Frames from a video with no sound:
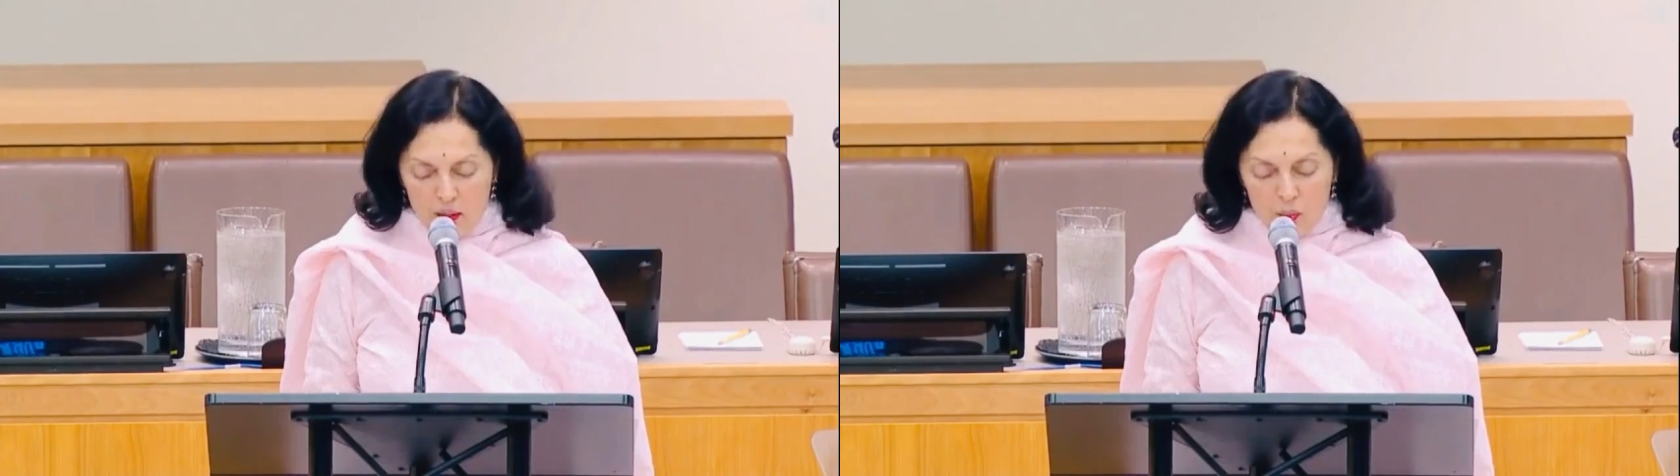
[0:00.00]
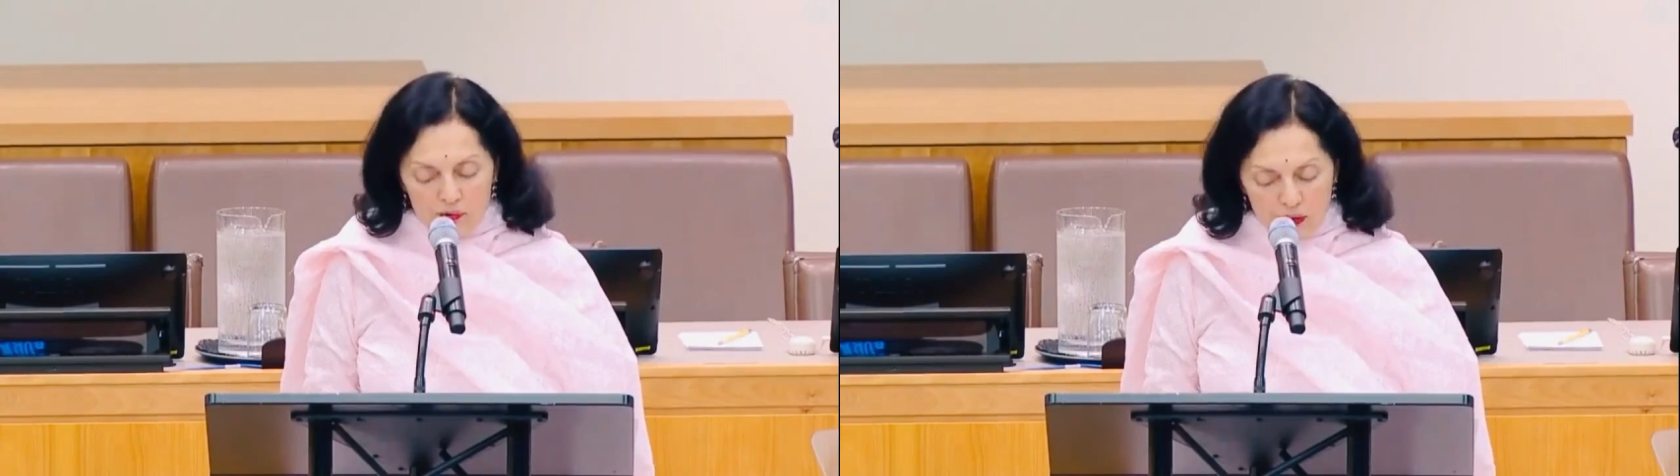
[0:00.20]

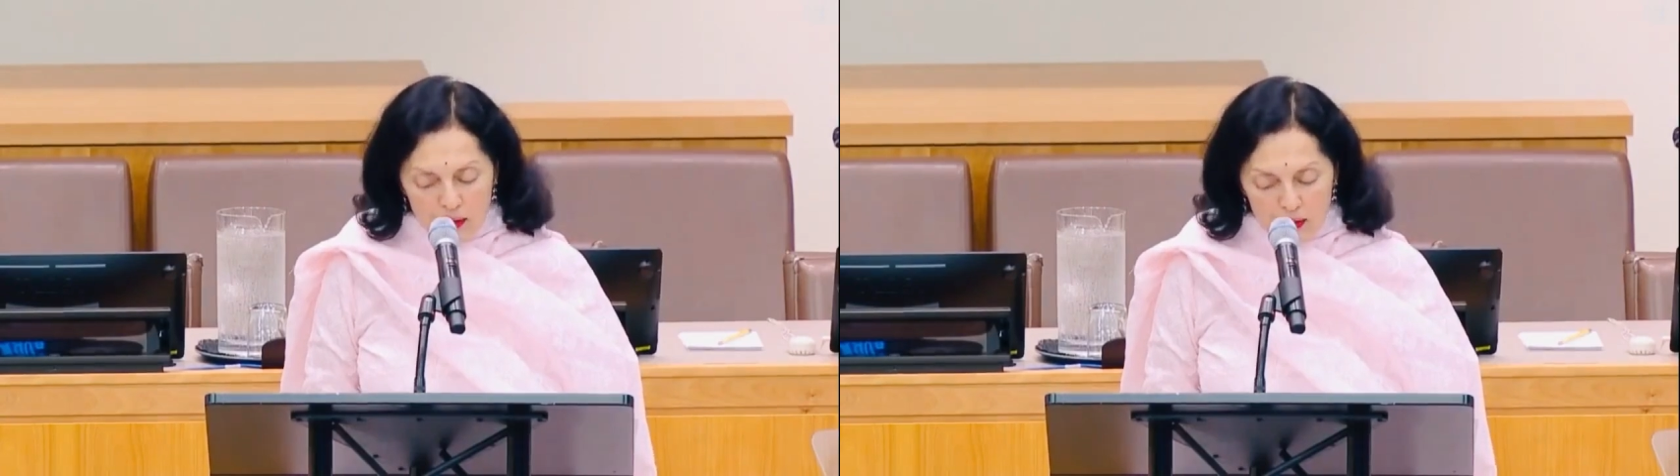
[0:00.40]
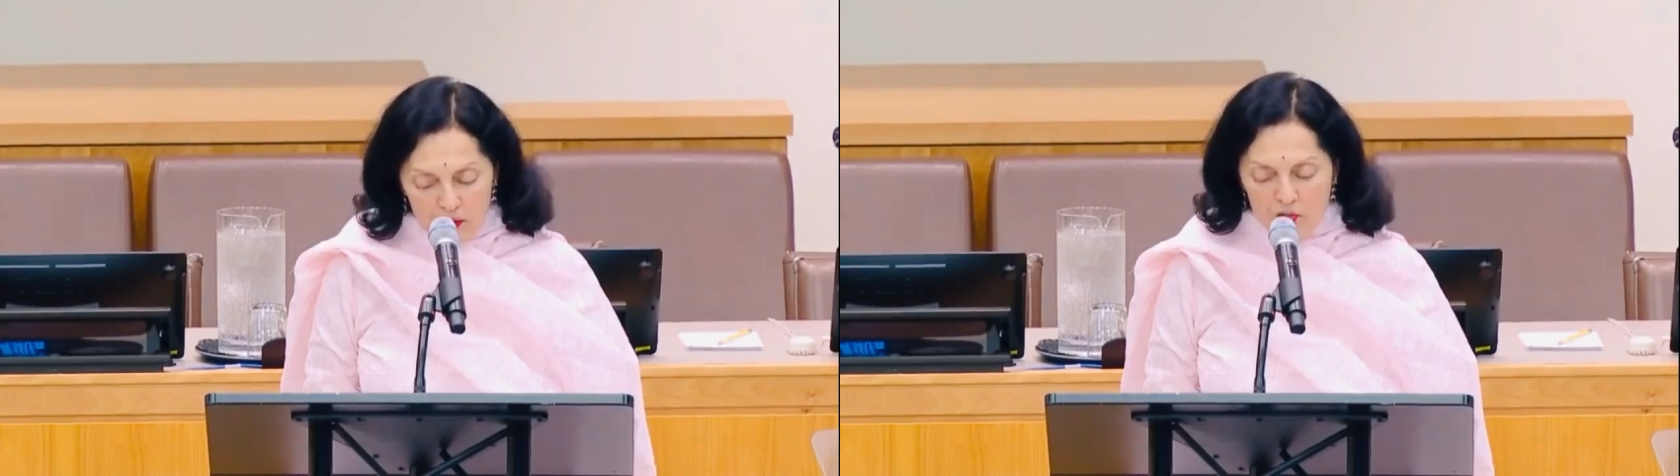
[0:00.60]
We have
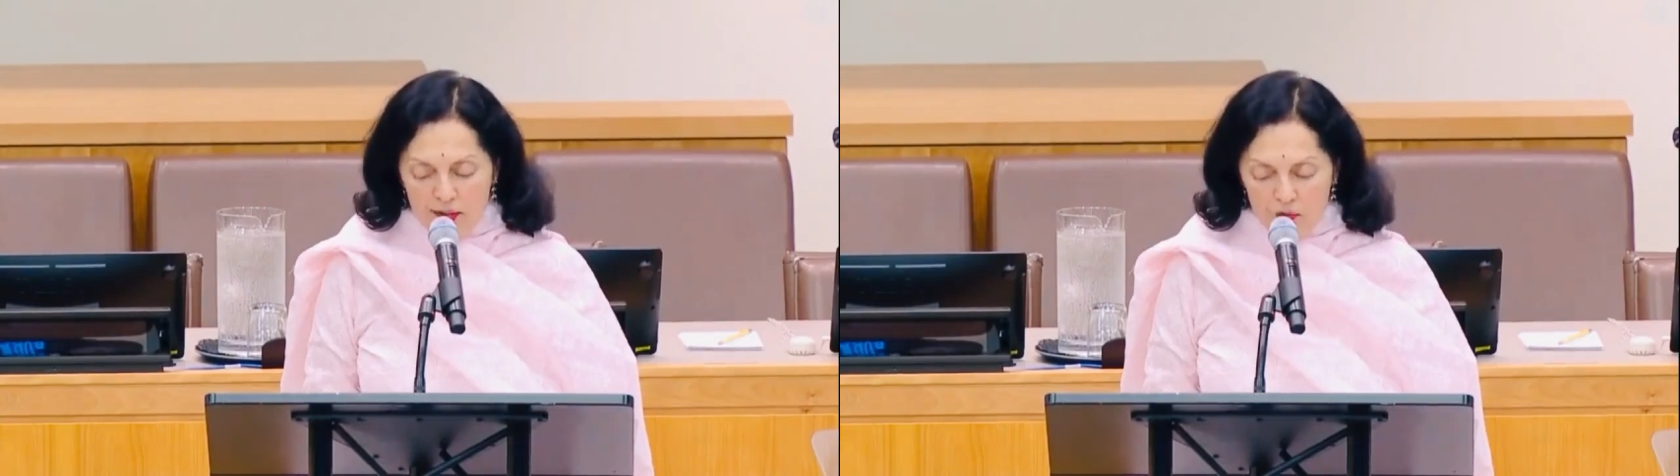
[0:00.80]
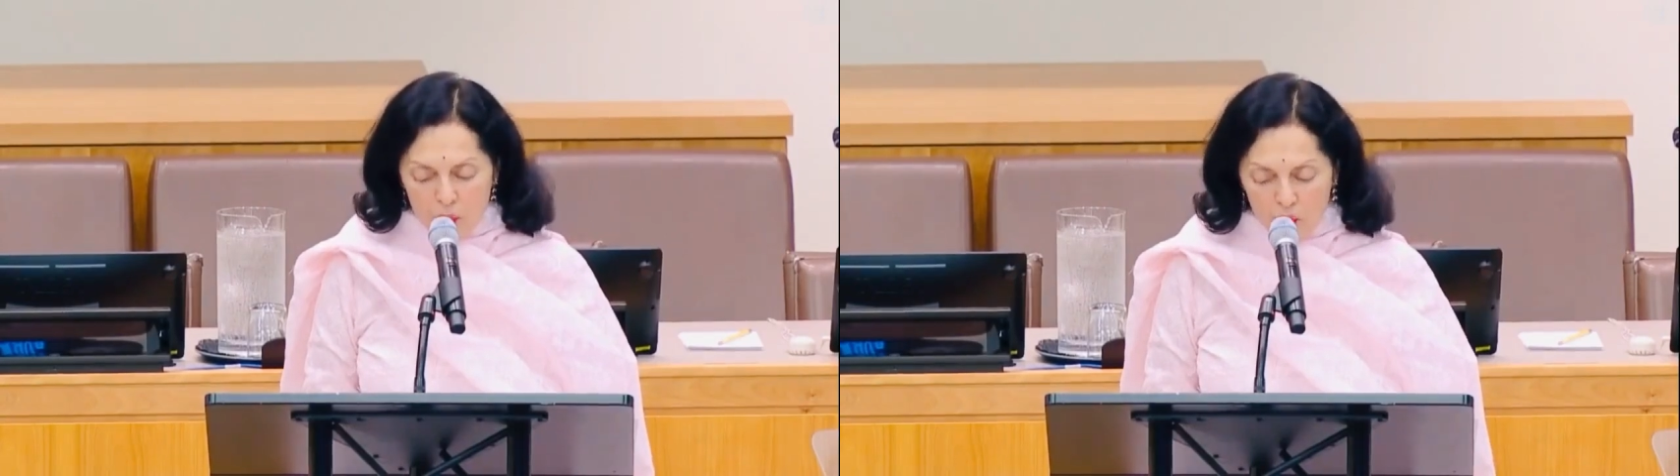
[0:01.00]
urged
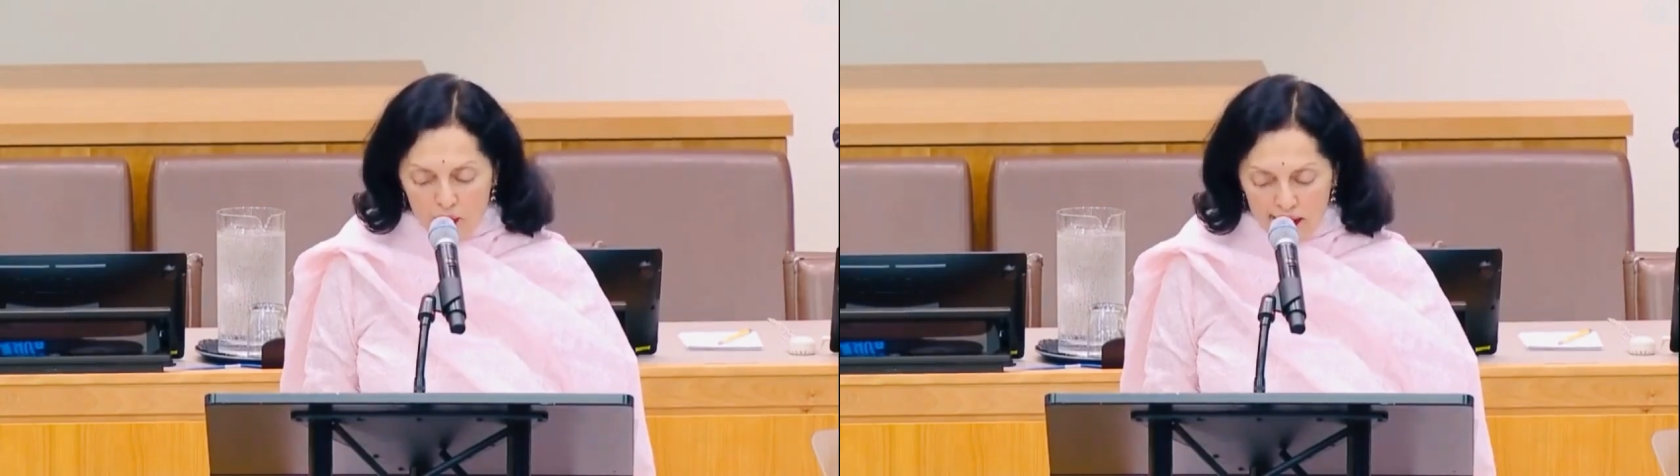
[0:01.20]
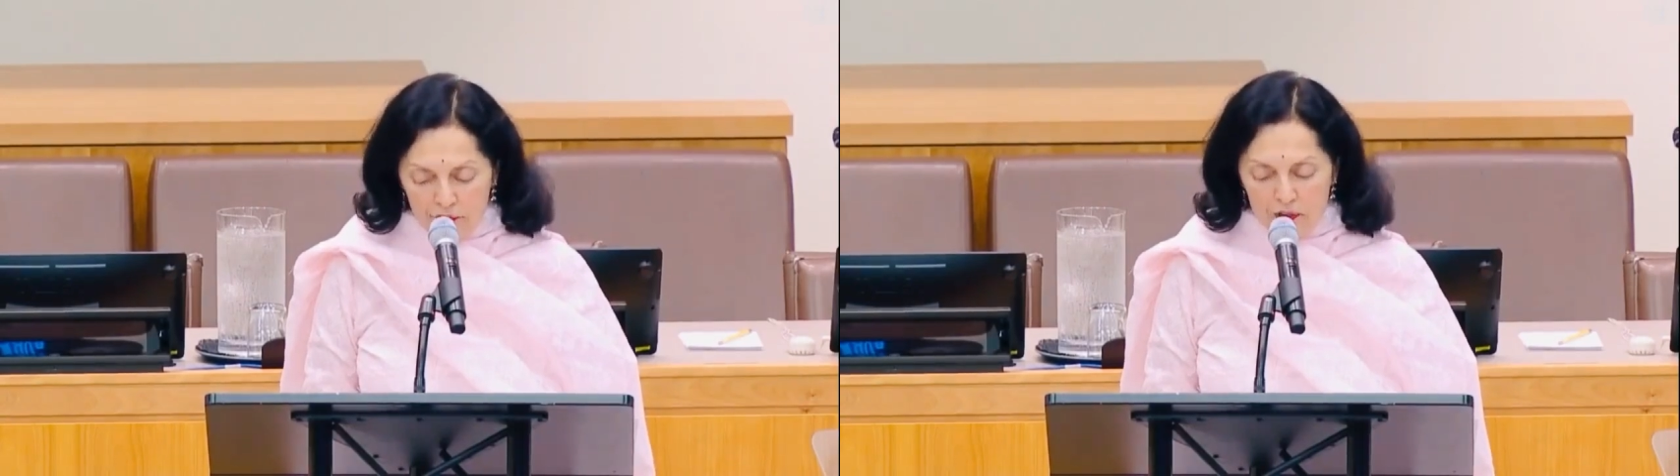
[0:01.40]
that all
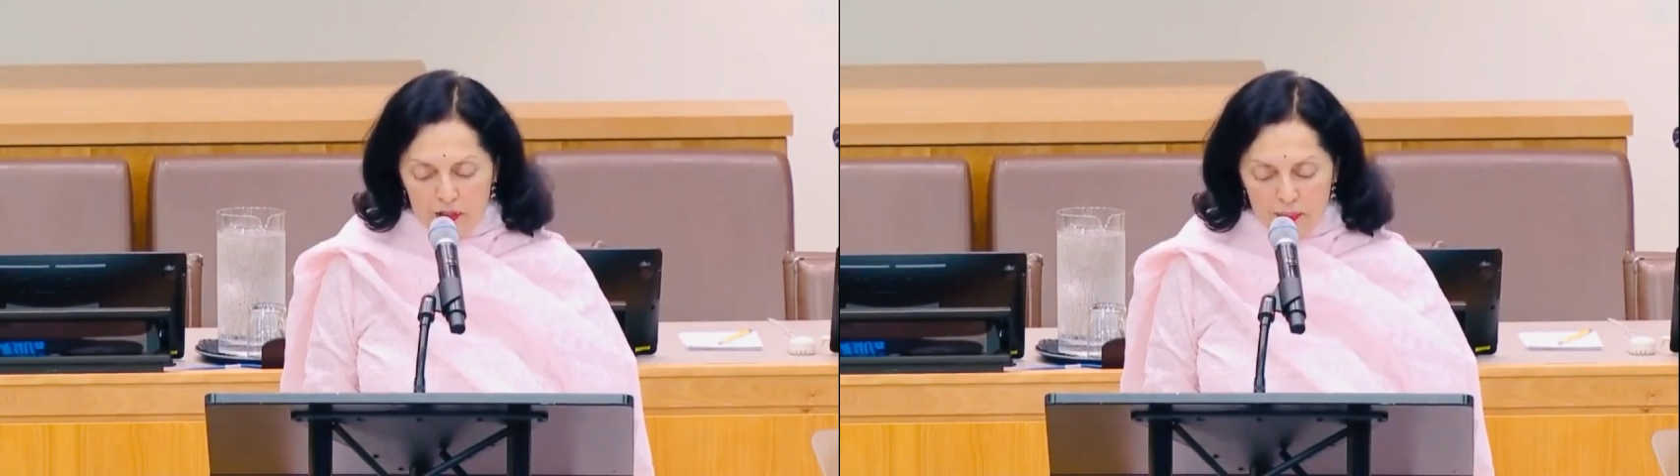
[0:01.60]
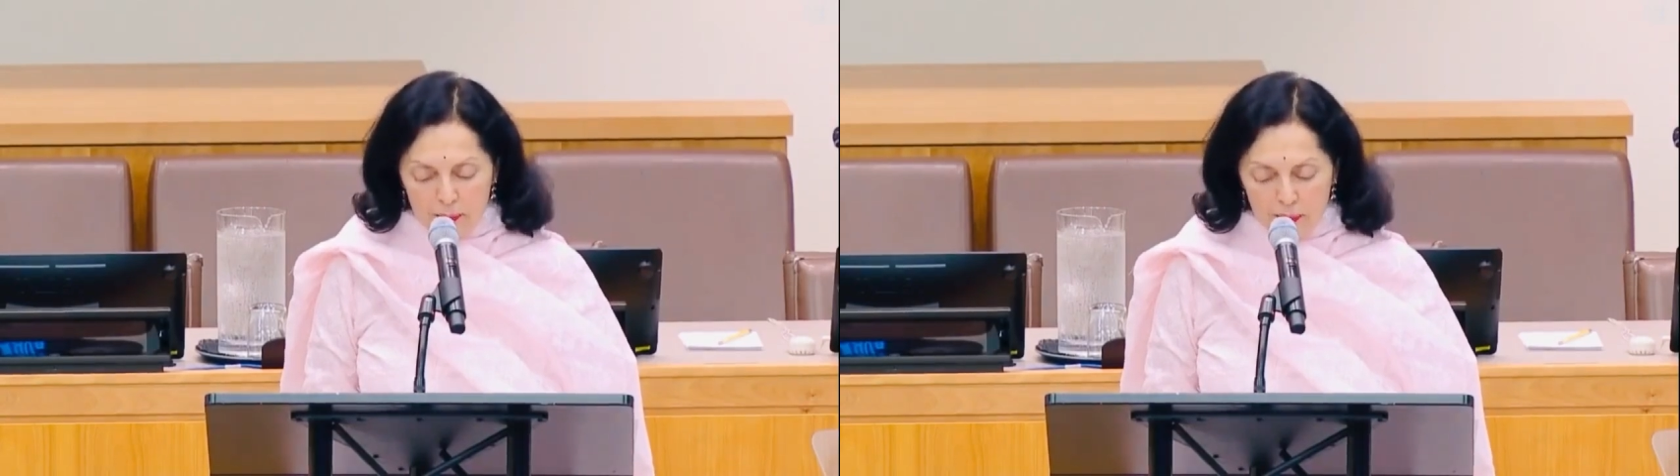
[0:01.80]

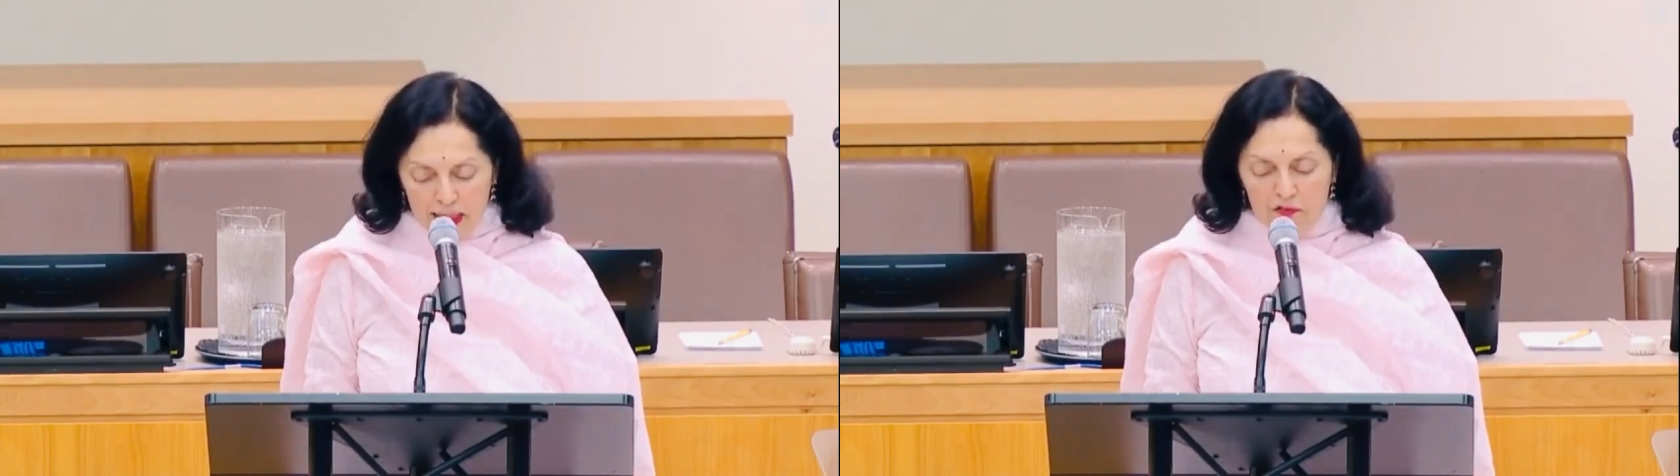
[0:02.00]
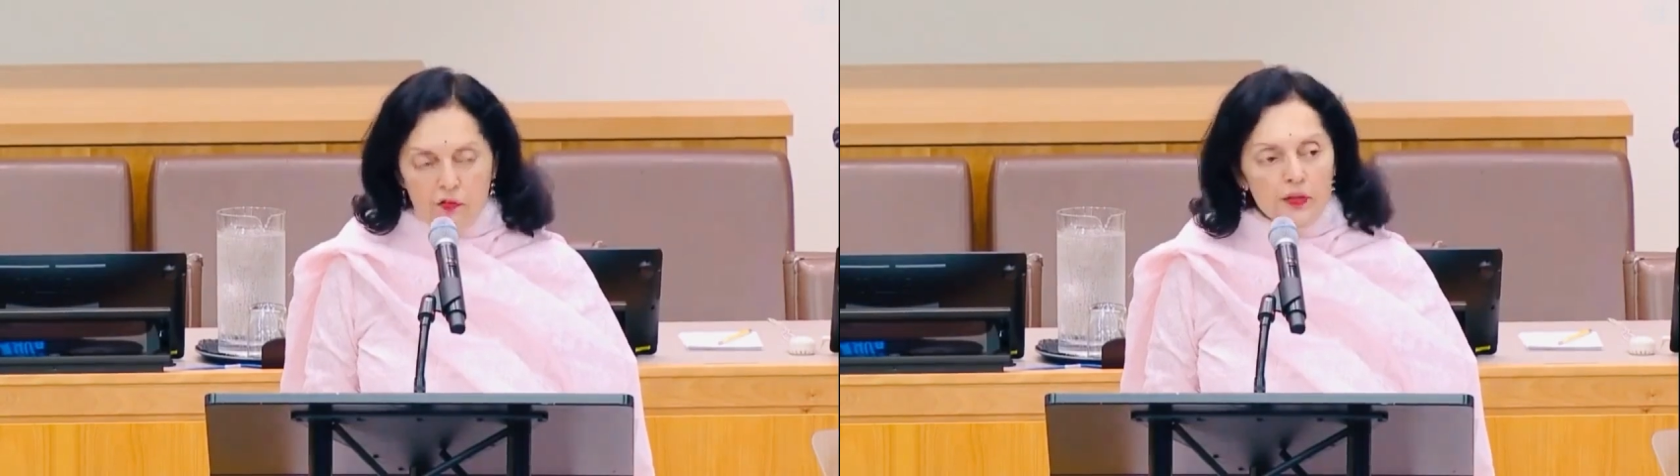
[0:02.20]
efforts be
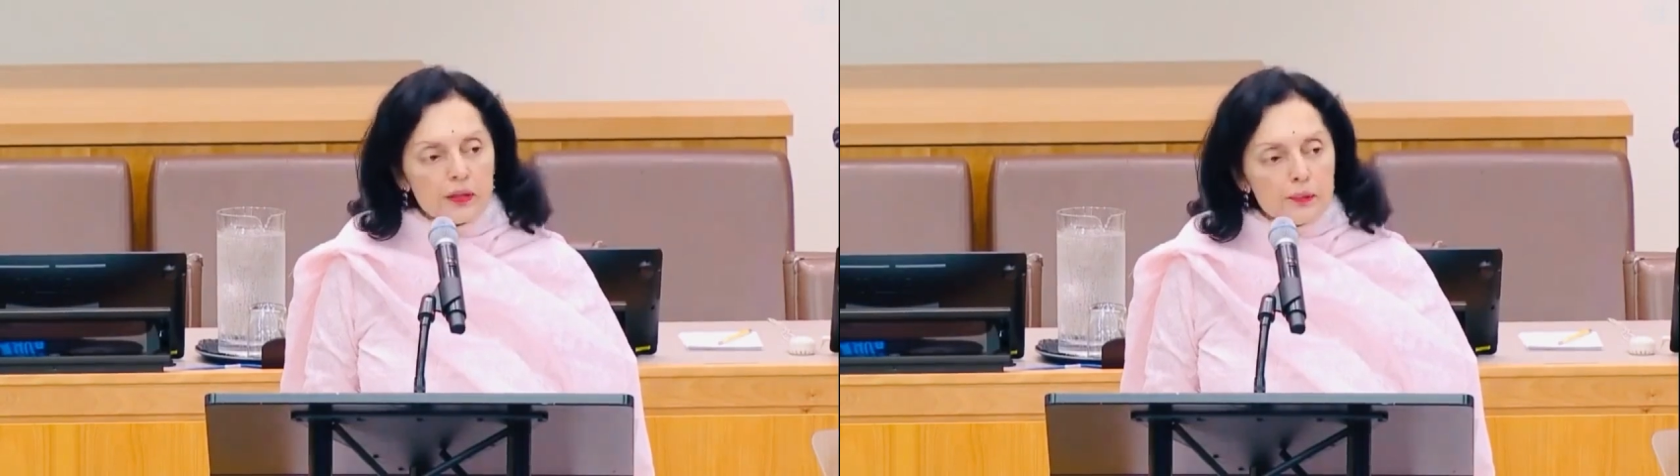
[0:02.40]
made for an